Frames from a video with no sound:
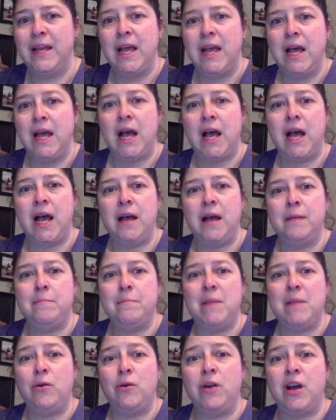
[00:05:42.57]

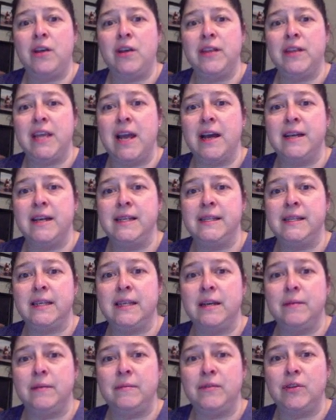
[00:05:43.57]
Melt all the ice
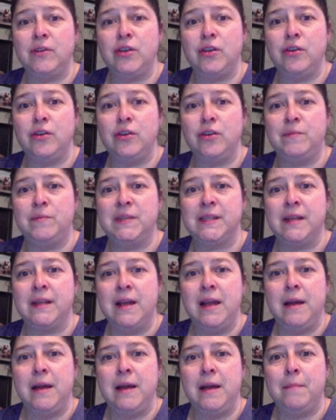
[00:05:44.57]
cubes
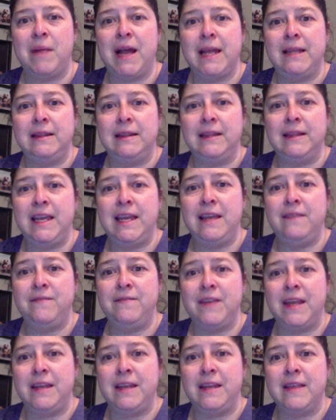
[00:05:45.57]
by
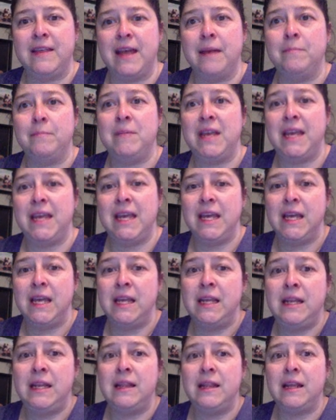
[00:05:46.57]
leaving them
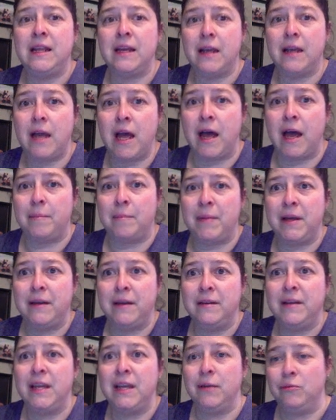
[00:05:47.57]
in the cup.
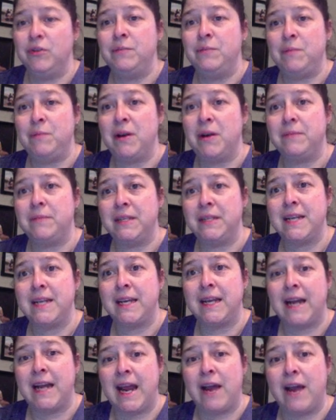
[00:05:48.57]
It would probably take
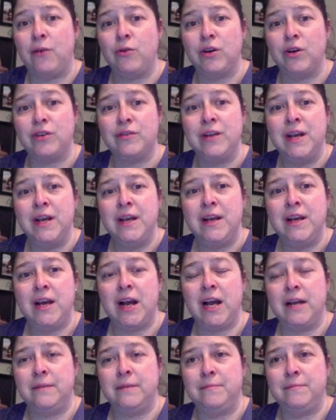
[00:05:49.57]
an hour
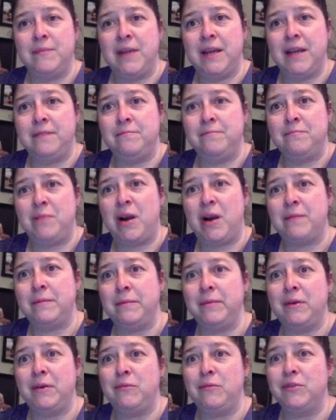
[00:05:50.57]
and
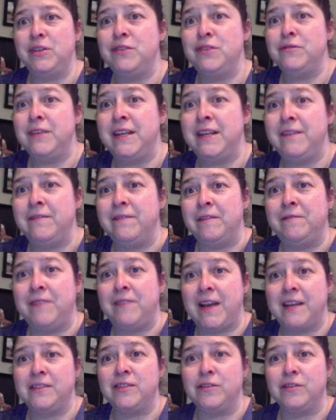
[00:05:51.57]
probably would do it even
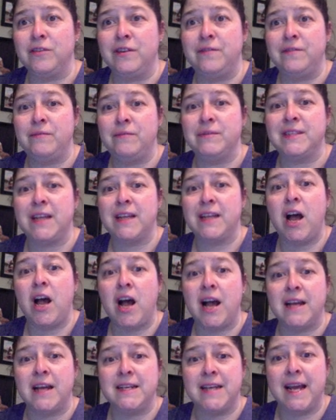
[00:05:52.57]
faster if it was a
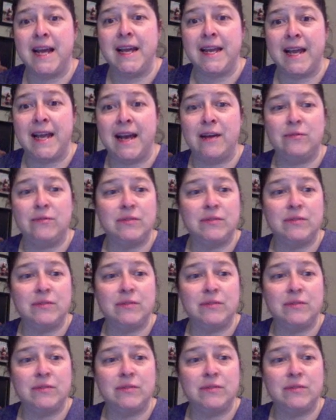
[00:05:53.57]
hot day out.